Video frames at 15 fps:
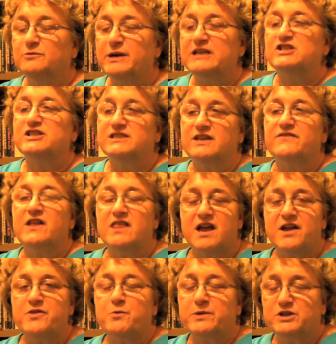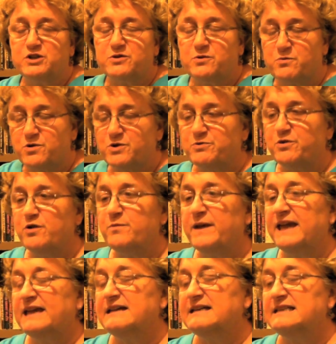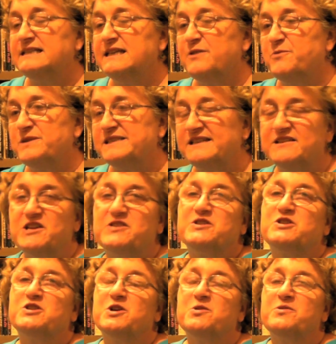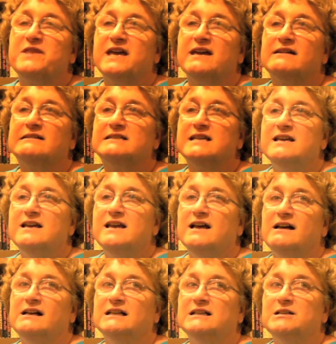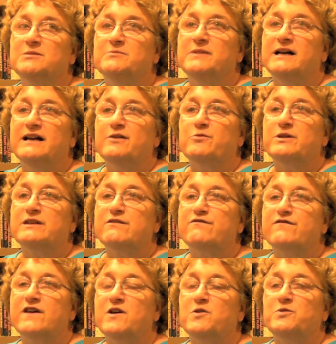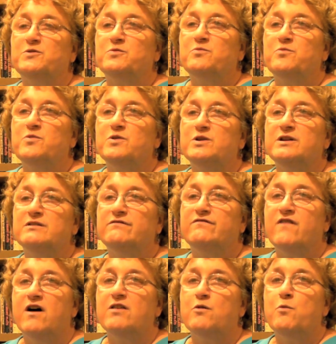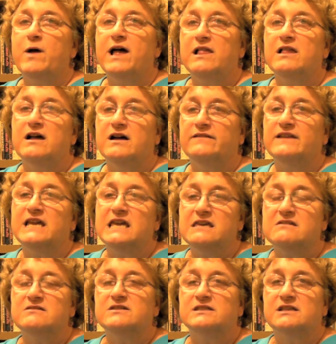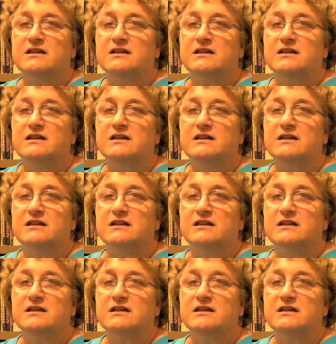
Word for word: we had just done The Lion, the Witch, and the Wardrobe, and it was another show that um, I really felt would follow well on the heels